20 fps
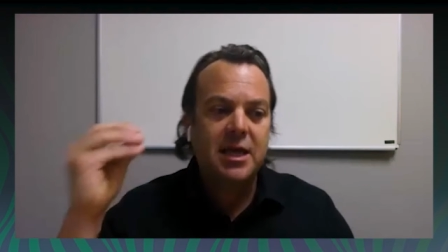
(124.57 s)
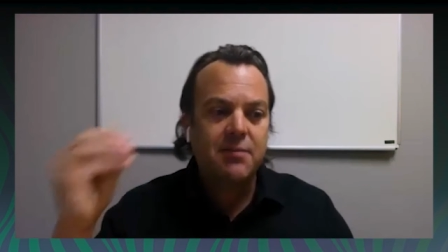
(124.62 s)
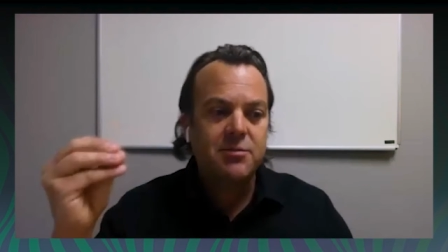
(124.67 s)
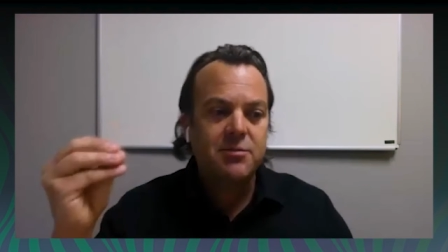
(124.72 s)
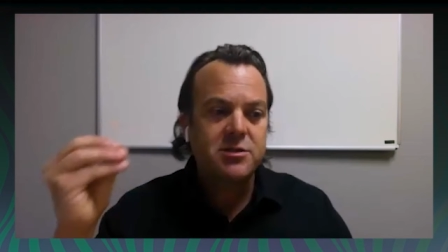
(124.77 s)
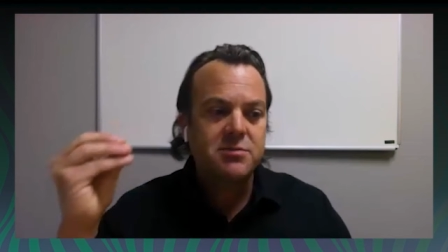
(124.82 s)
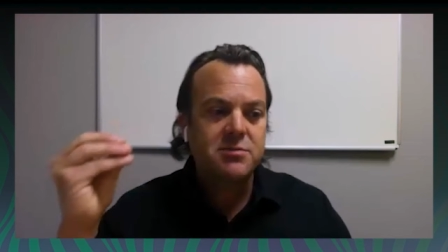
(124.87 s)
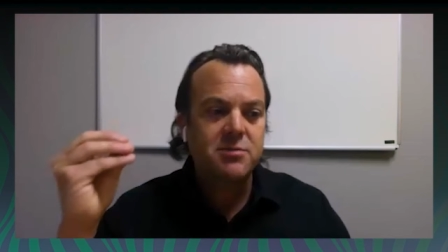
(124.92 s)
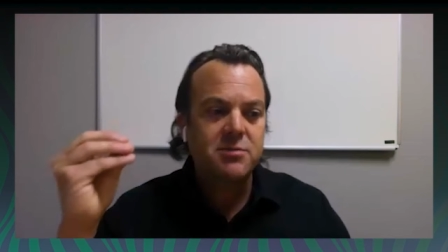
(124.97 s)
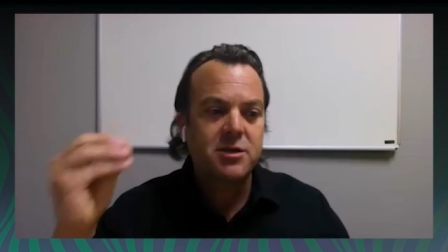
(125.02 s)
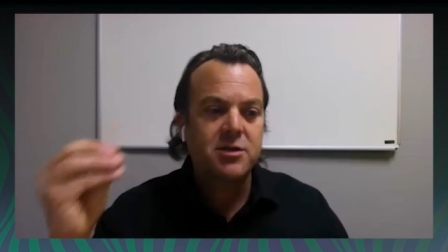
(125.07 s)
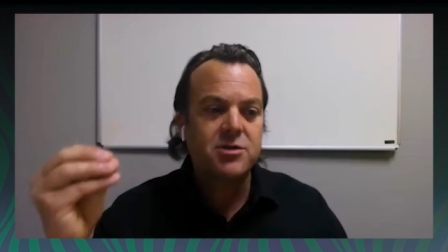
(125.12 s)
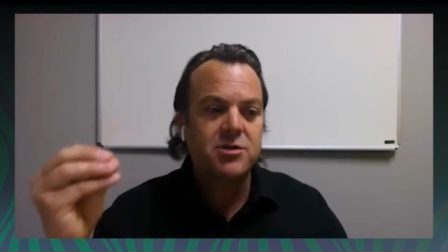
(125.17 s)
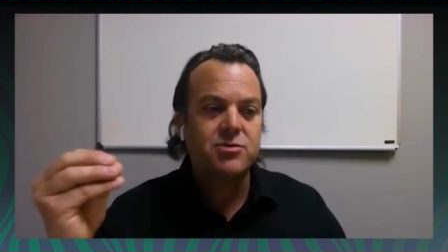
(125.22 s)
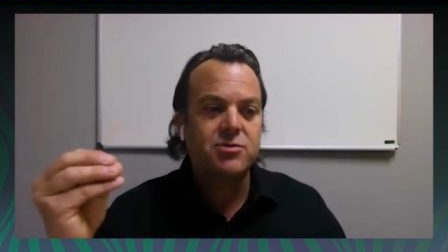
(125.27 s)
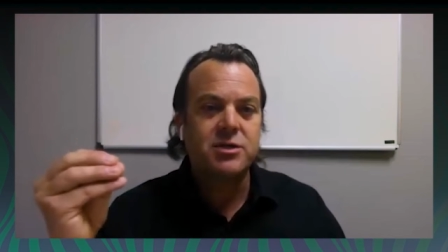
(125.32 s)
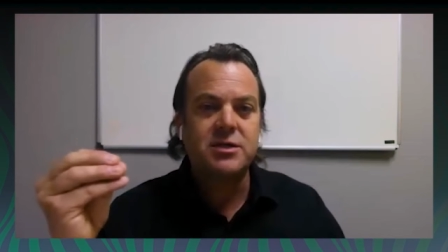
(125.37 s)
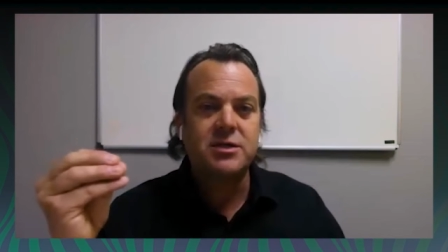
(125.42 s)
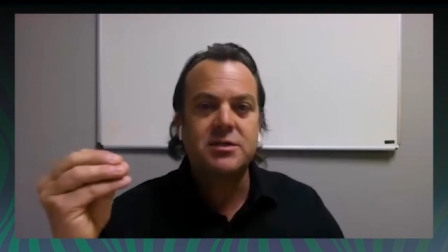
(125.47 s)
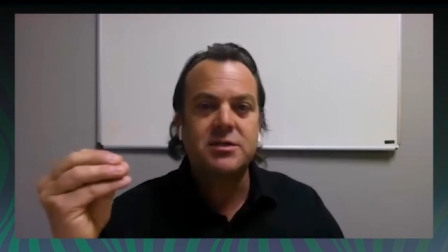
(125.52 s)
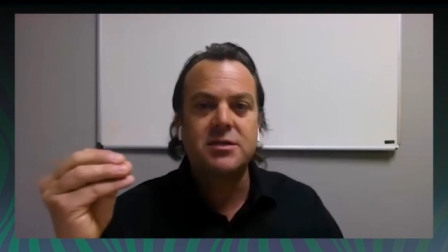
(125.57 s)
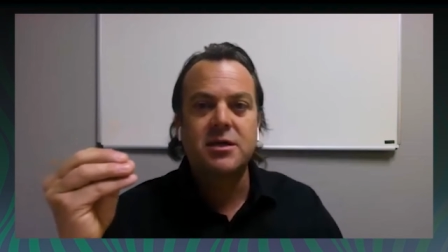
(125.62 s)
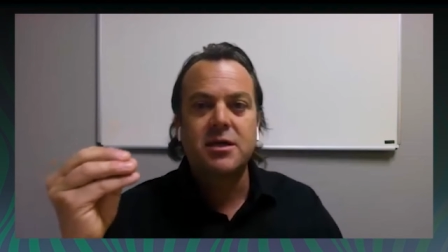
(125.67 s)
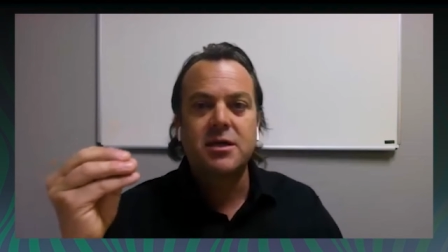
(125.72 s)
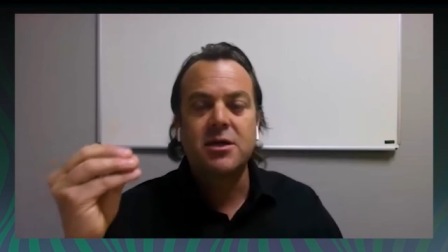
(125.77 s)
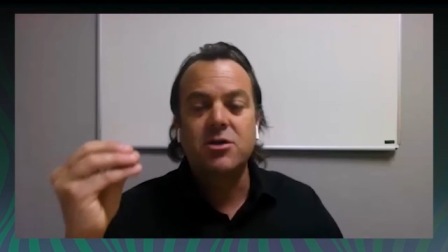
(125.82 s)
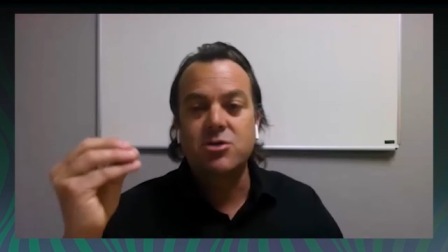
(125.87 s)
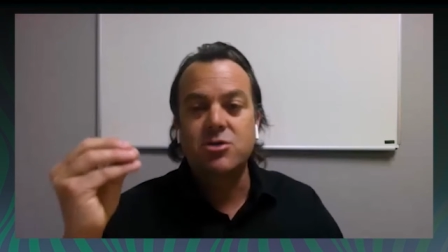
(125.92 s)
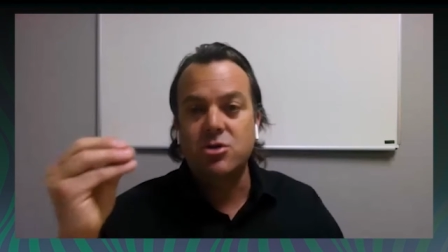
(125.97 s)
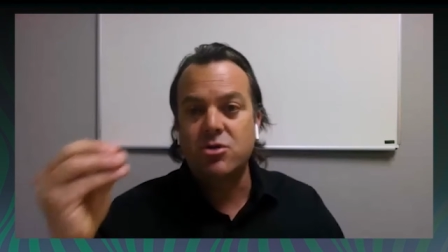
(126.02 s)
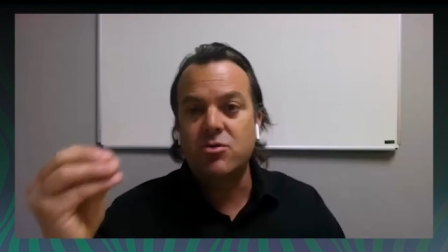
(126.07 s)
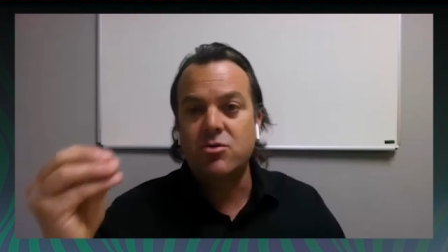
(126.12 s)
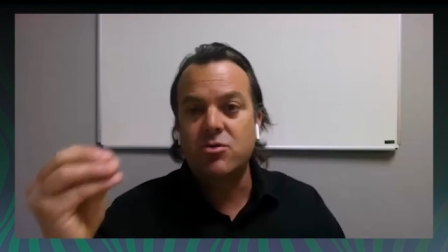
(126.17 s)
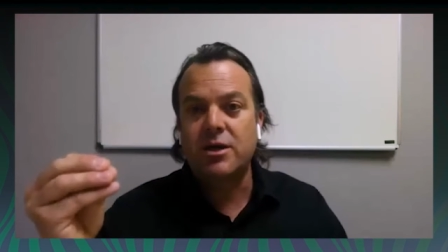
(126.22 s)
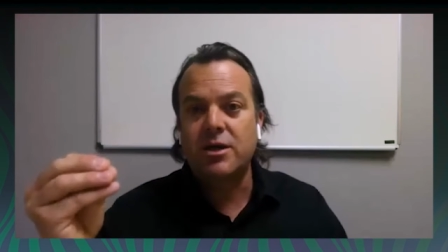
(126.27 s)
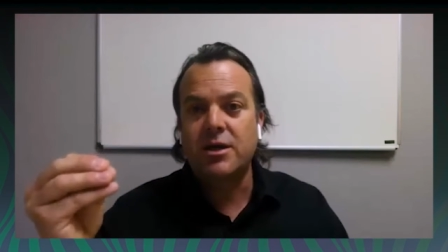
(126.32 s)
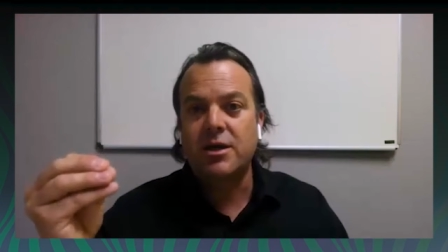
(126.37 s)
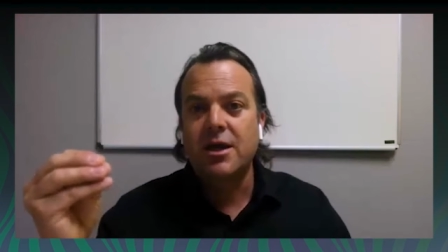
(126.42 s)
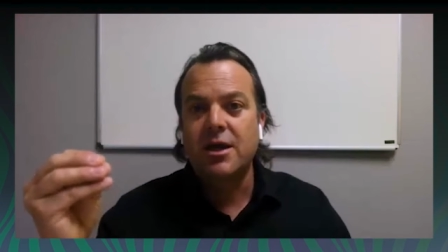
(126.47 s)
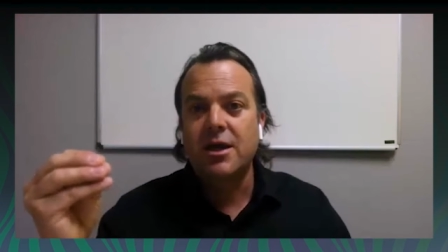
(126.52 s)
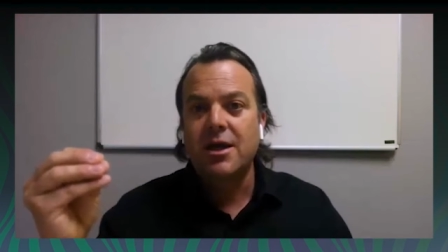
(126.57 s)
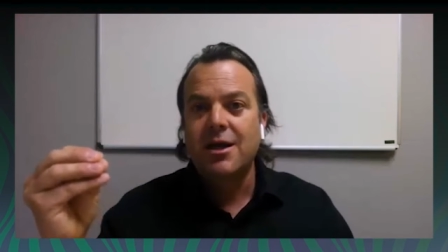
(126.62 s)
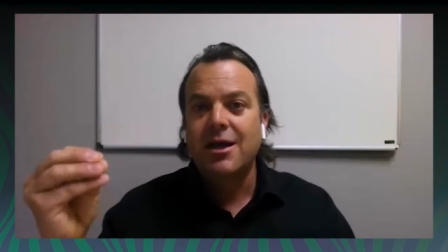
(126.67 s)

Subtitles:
campus ministry is doing.